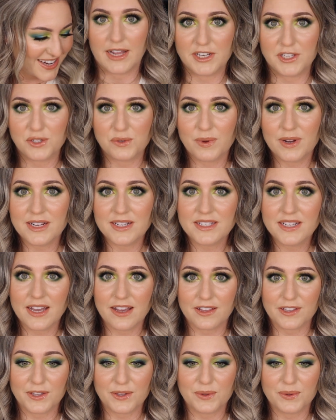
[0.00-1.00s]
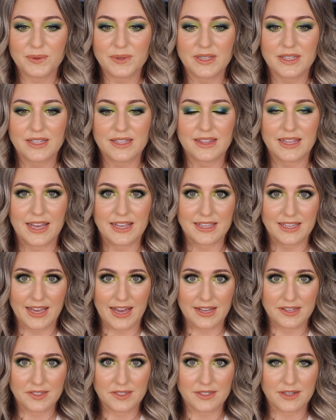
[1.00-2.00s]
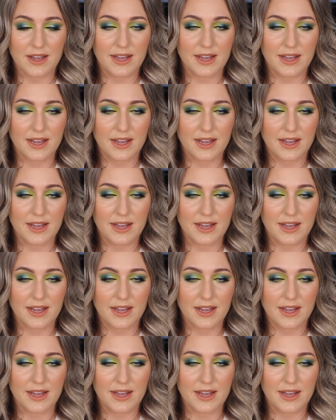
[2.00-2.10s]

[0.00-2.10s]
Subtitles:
I do want to tell you that yes,